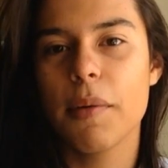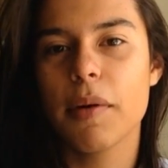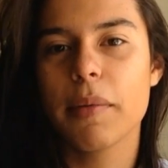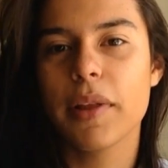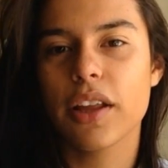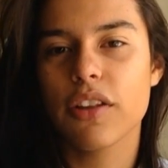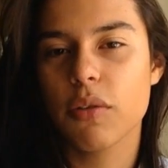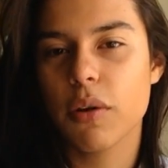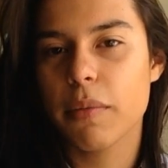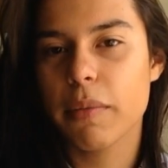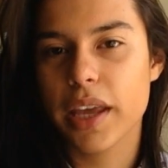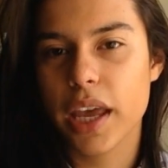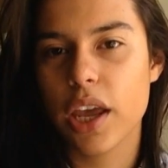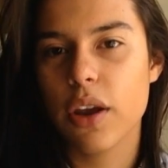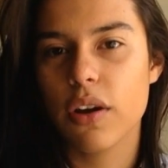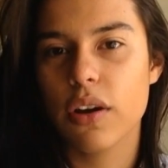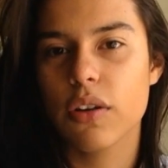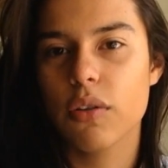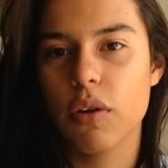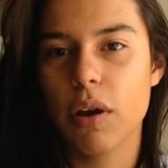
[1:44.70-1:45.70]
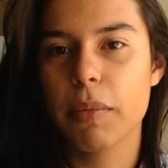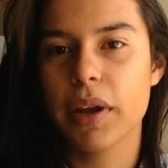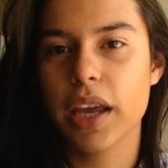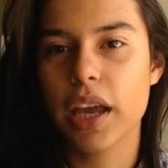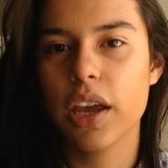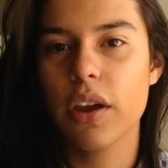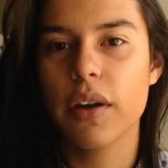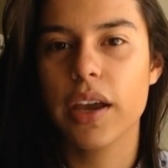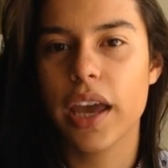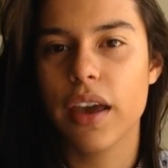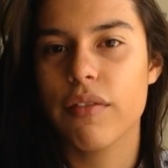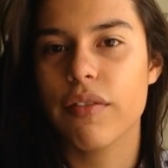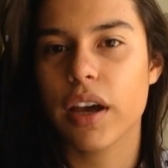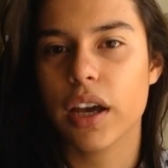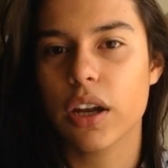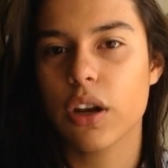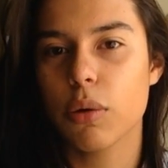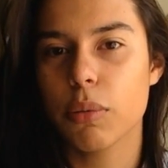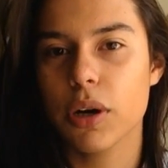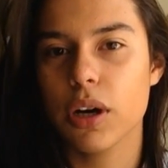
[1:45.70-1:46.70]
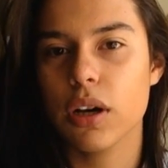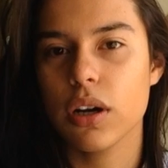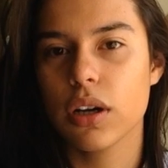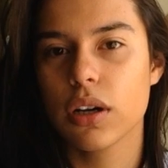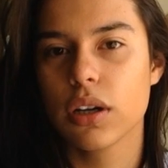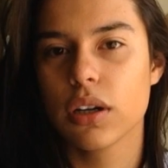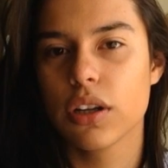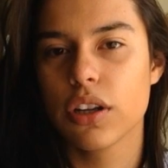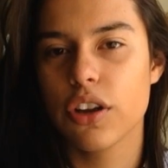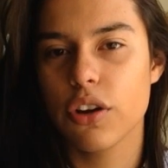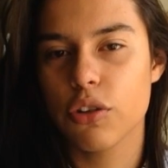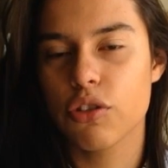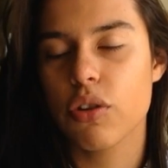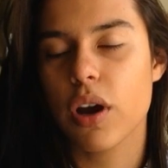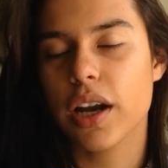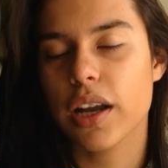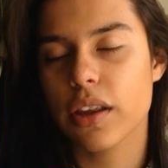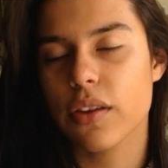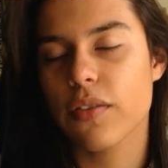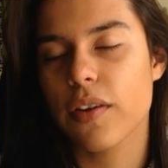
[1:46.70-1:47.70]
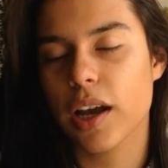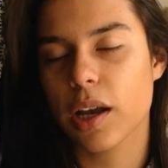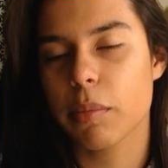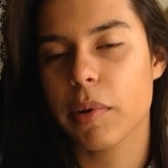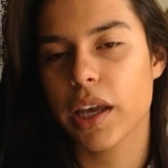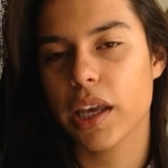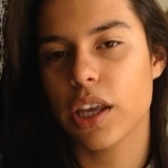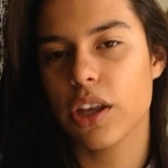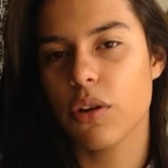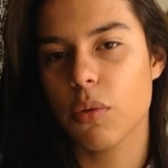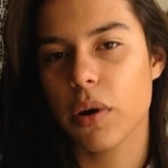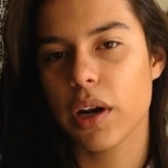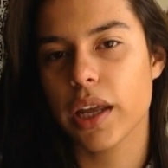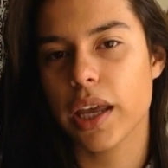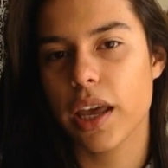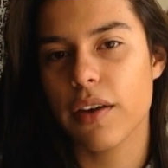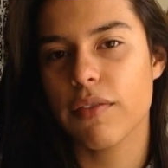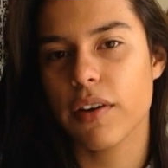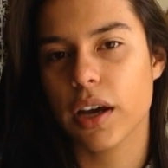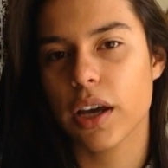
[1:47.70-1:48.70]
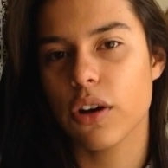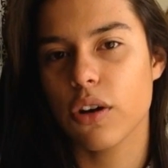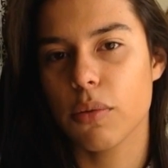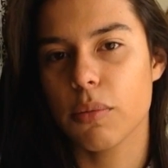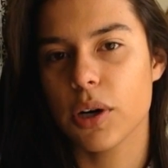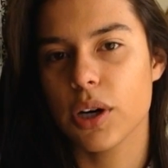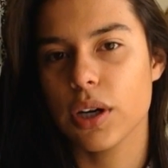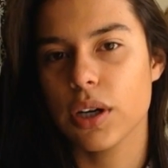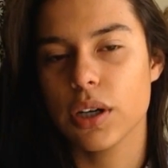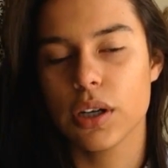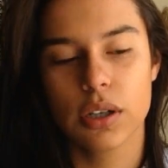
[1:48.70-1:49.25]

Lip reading: I'm gonna be like, do you want me to get you a gay fucking Uber? You're drunk as fuck, Becky. Do you want a gay fucking Uber?